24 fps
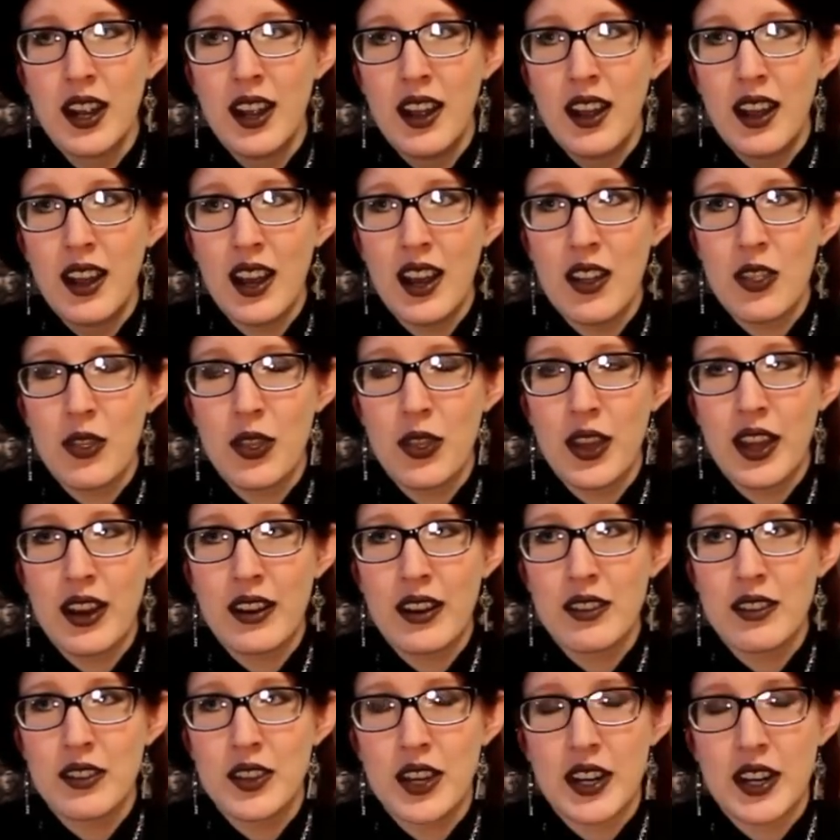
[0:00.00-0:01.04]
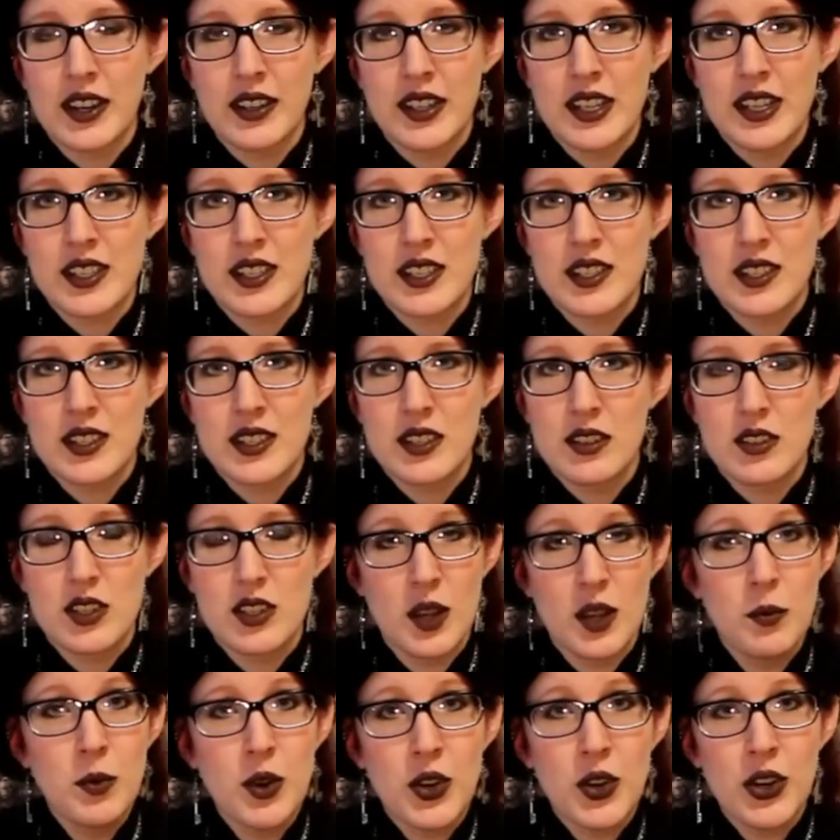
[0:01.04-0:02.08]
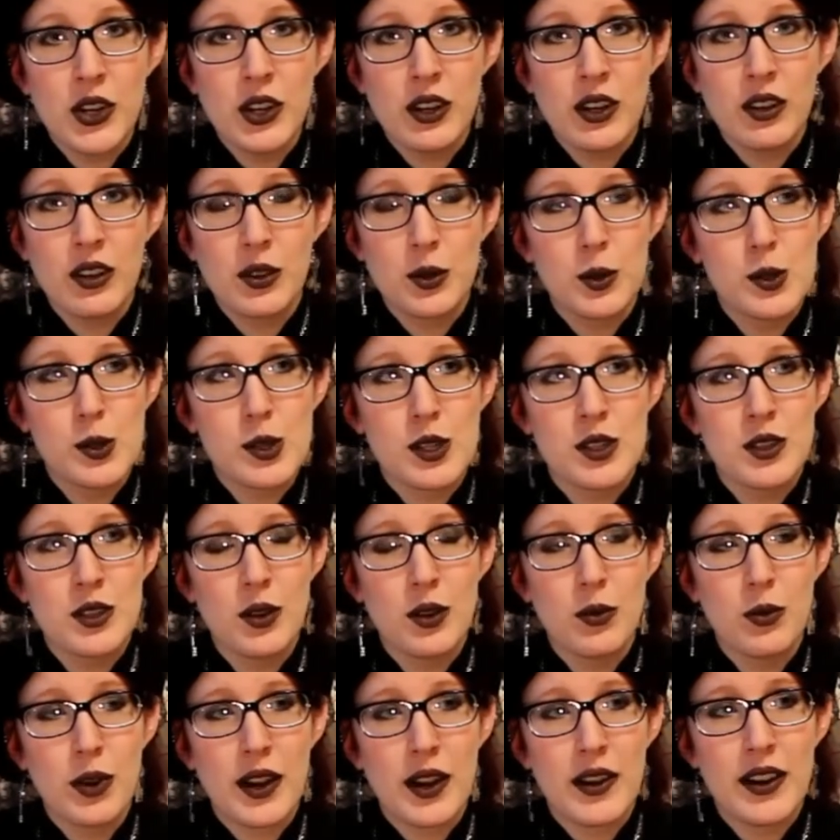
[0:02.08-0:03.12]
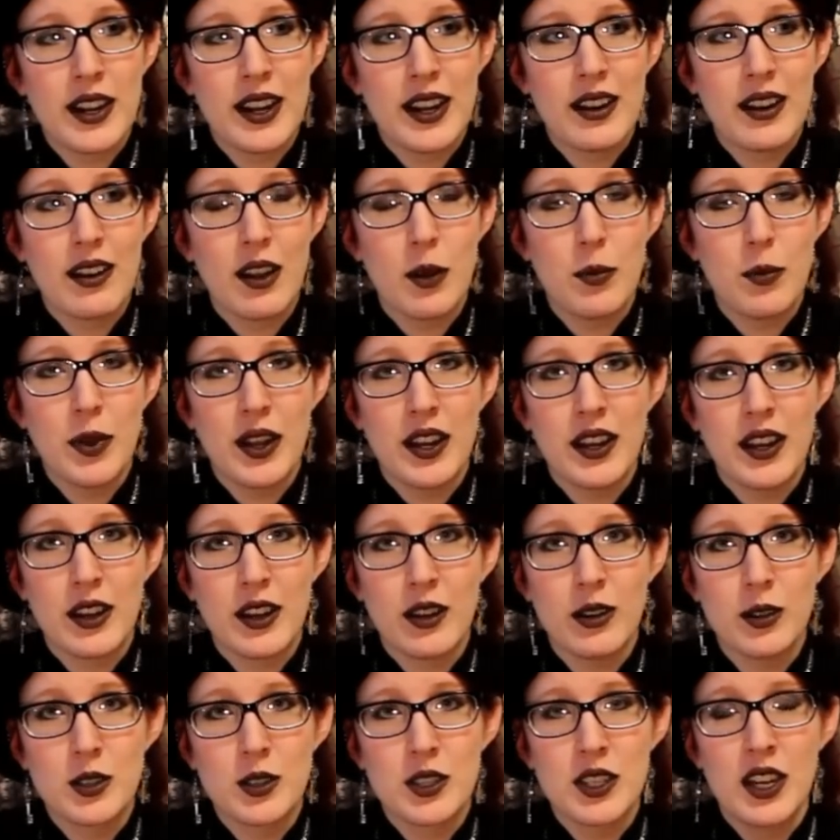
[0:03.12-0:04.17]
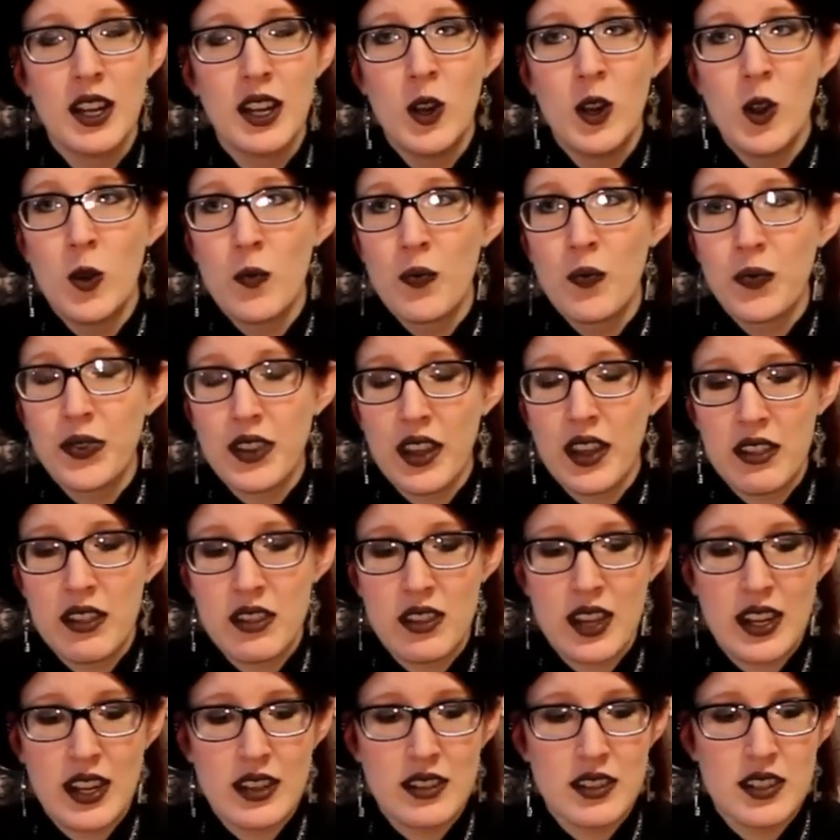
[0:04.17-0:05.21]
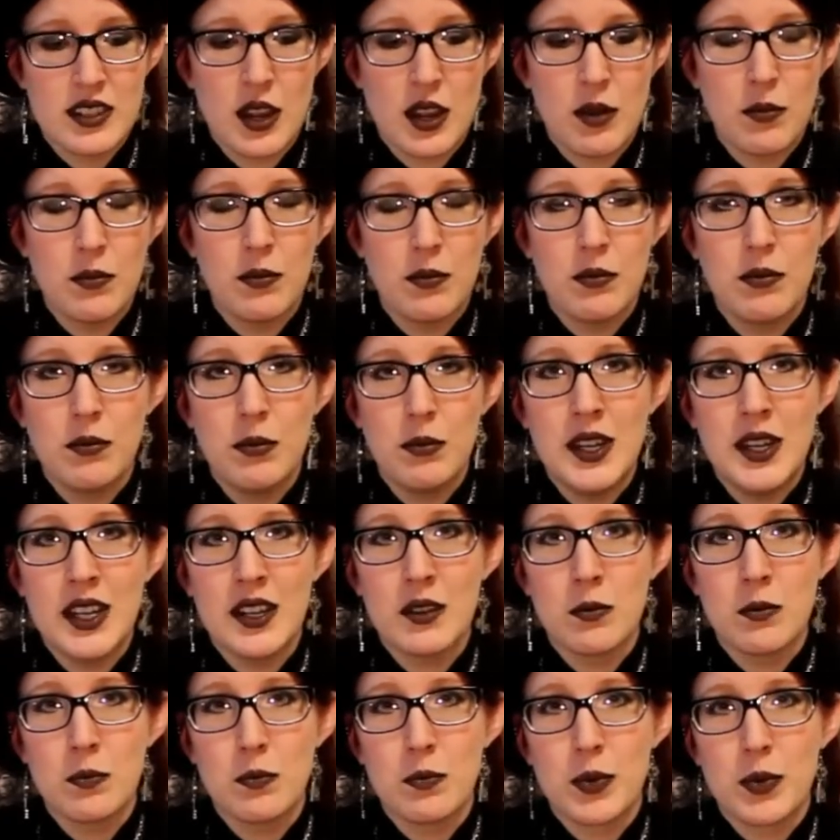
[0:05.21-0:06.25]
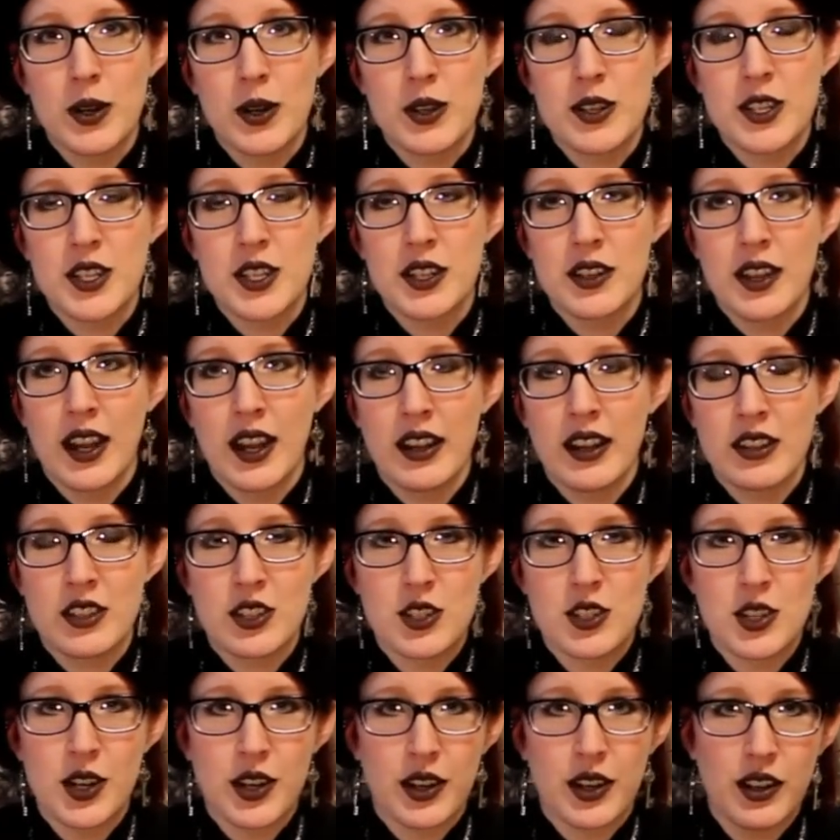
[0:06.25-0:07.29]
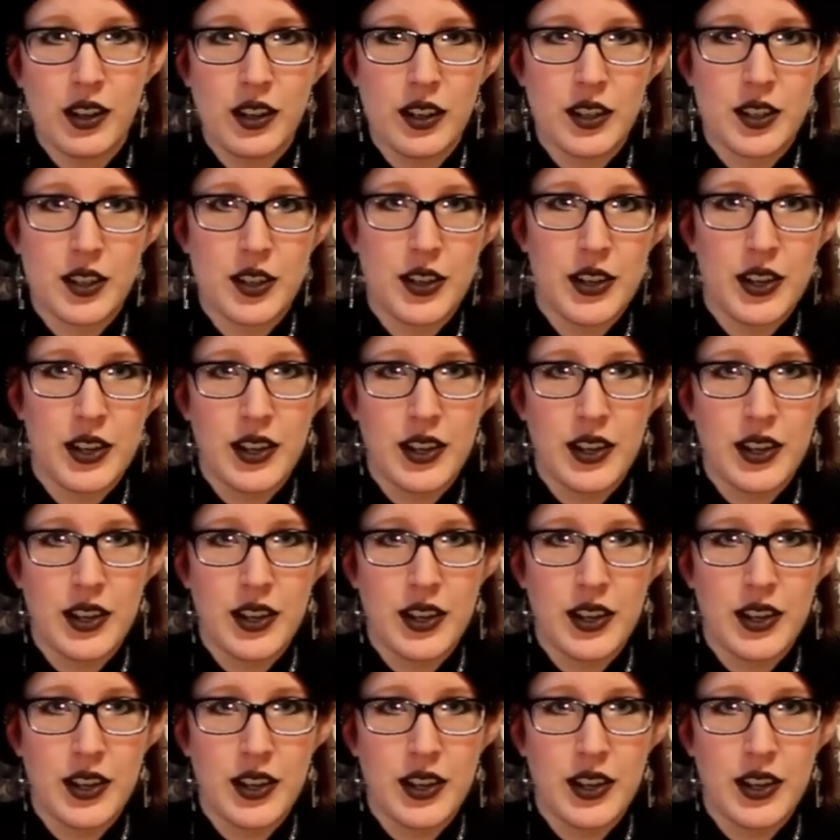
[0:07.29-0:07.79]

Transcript: and then there is some girl who's not wearing a petticoat, and then some mean person has circled her